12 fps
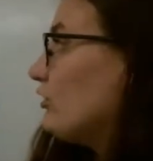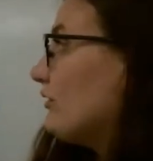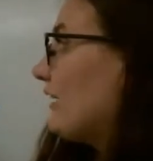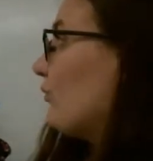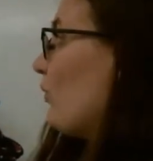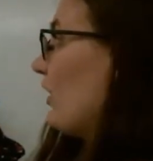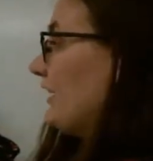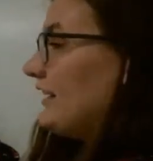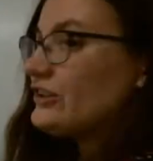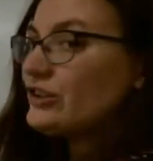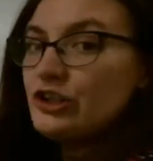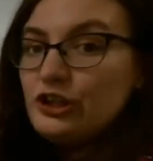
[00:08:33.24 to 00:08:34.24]
you, we have one,
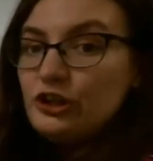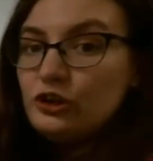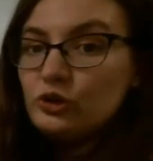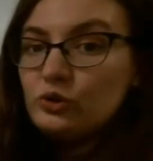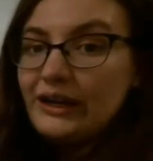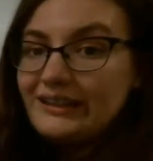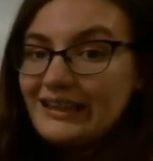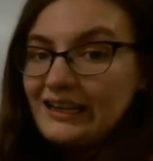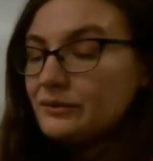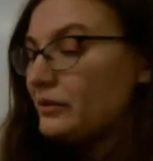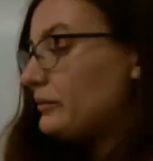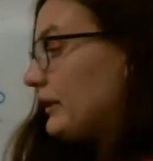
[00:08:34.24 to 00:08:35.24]
two
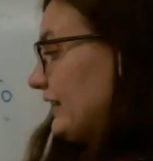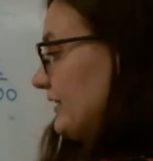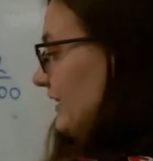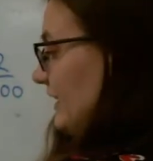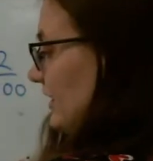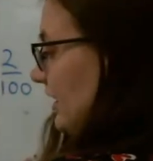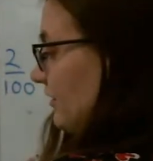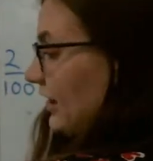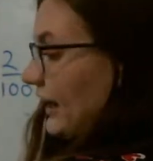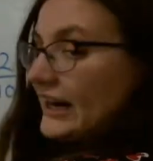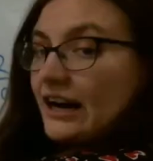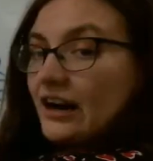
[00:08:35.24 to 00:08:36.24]
decimal places. And
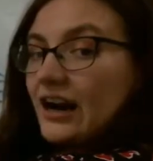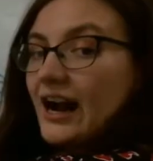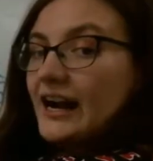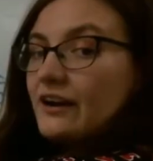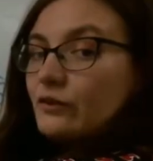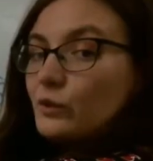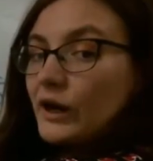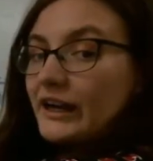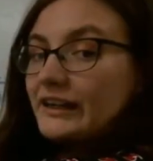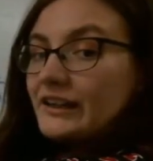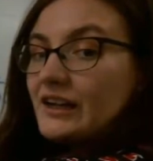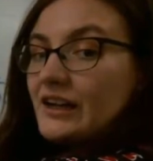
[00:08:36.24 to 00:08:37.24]
right here, I have
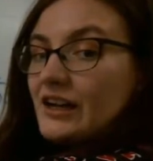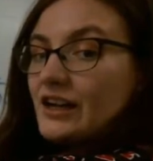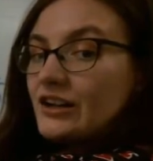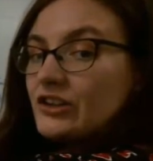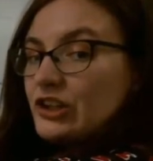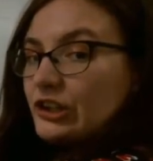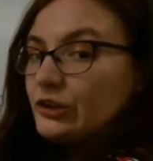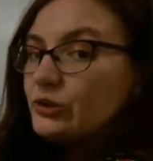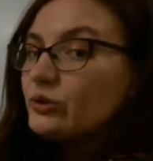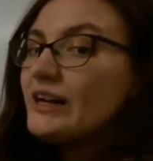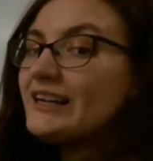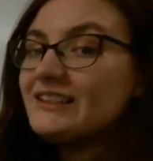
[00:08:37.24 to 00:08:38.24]
one,
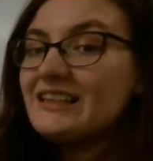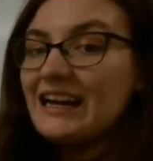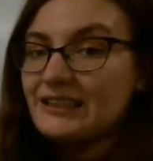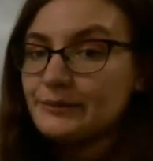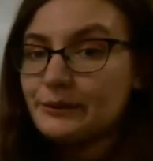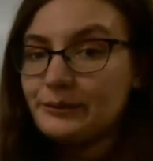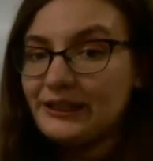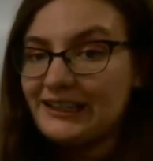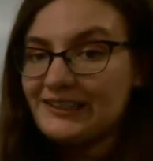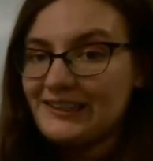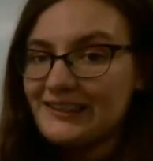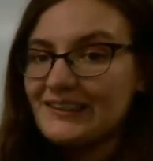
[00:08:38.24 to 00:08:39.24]
two decimal
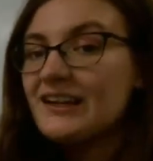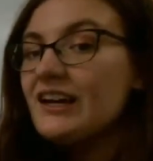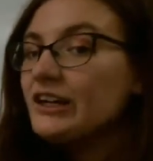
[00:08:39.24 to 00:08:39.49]
places.